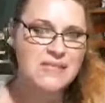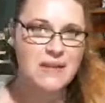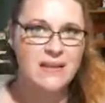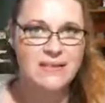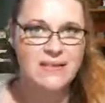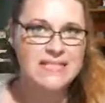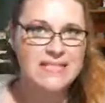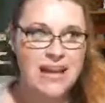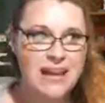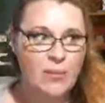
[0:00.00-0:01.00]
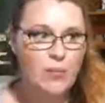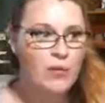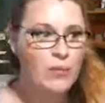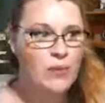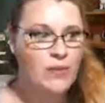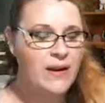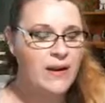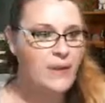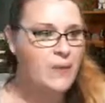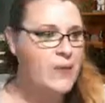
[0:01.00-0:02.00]
it's an exciting part of the book right
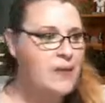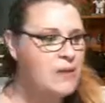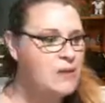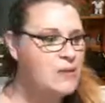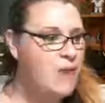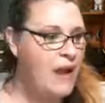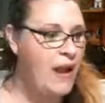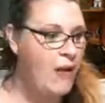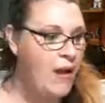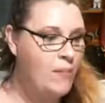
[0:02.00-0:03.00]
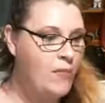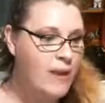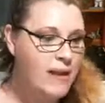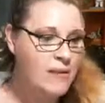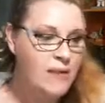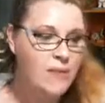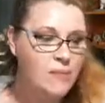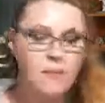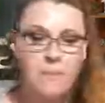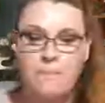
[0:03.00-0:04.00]
now. So right now I'm right in the
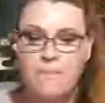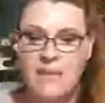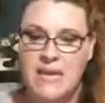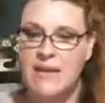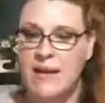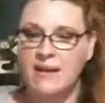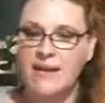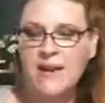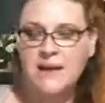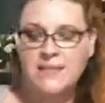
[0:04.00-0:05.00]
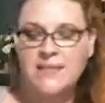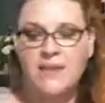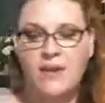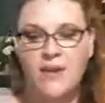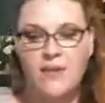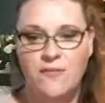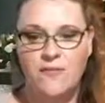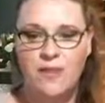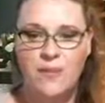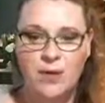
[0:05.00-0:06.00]
meat and guts of
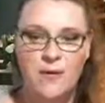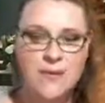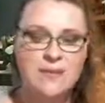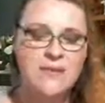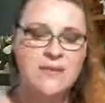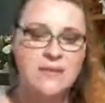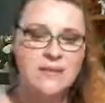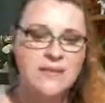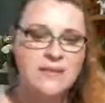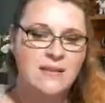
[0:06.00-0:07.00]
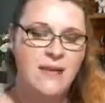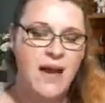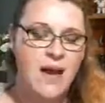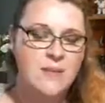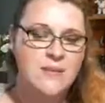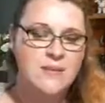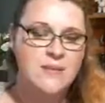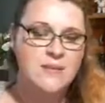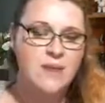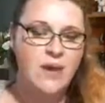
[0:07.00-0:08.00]
them going to Gaditha
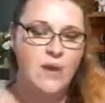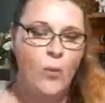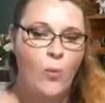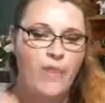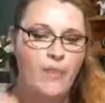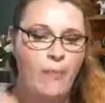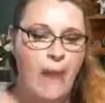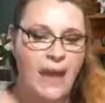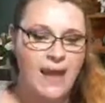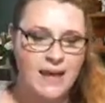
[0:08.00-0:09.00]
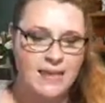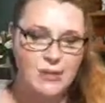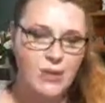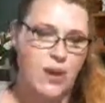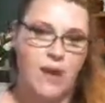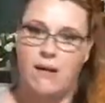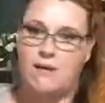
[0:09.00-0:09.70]
Labs when the bad guys are there.